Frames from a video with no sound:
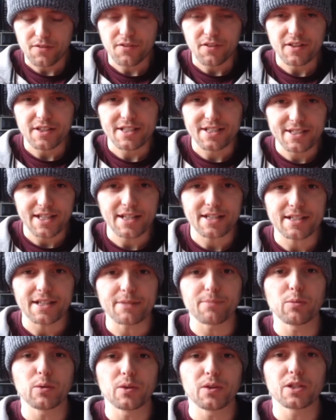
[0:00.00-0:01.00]

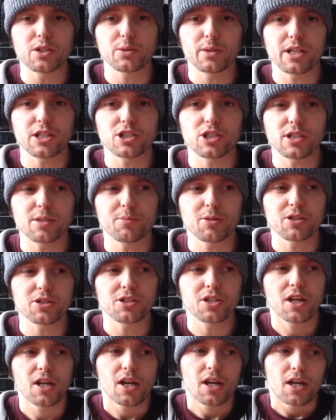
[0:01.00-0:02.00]
saddening one, this one, actually, because
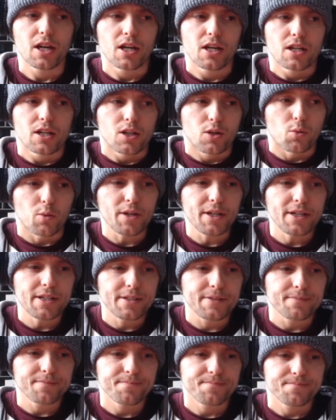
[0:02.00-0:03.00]

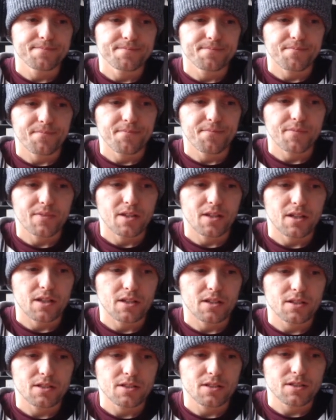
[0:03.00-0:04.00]
we
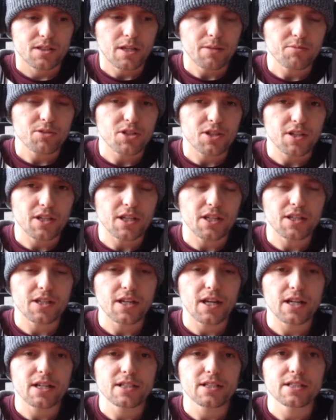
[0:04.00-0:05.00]
seem to think
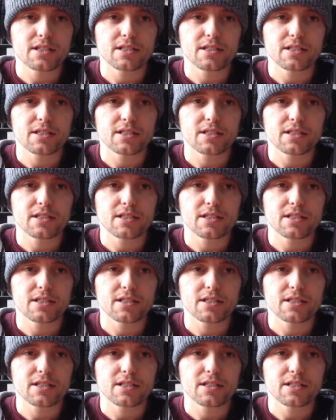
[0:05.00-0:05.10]
that